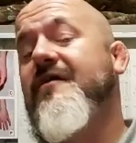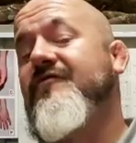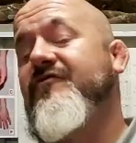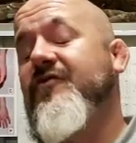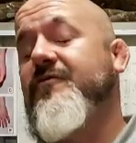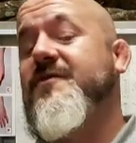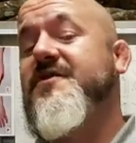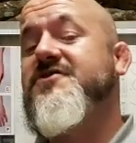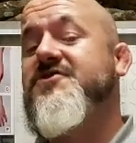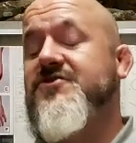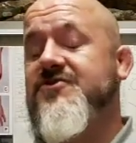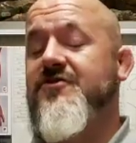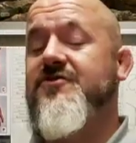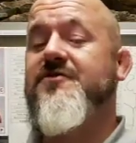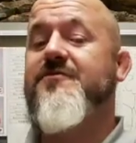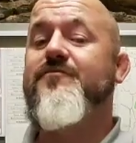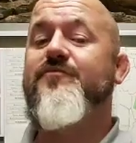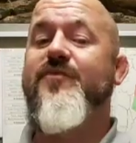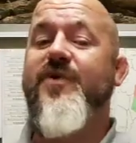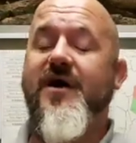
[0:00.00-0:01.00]
from the
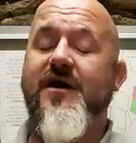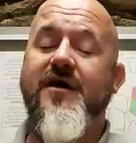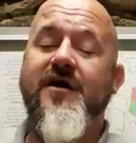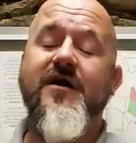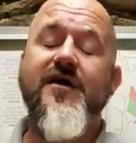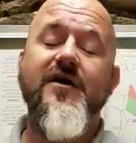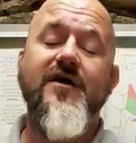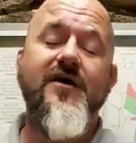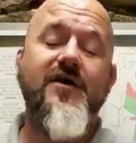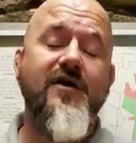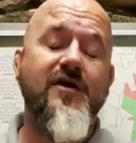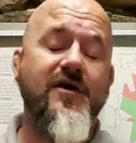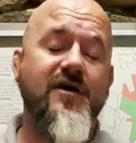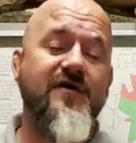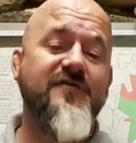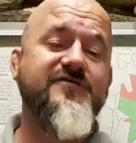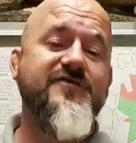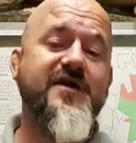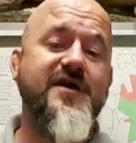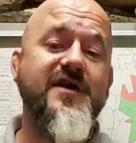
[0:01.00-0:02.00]
southern part
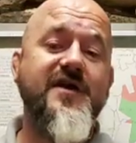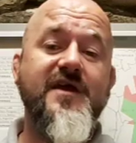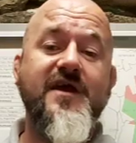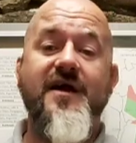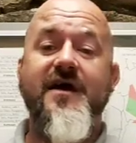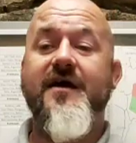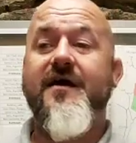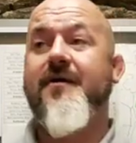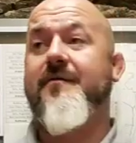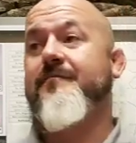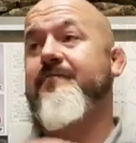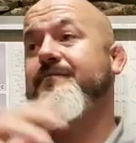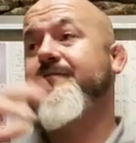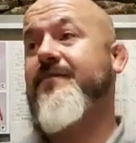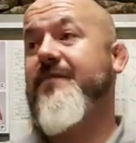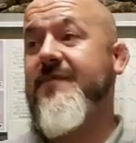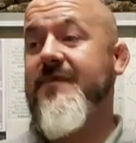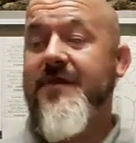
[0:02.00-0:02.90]
of the um,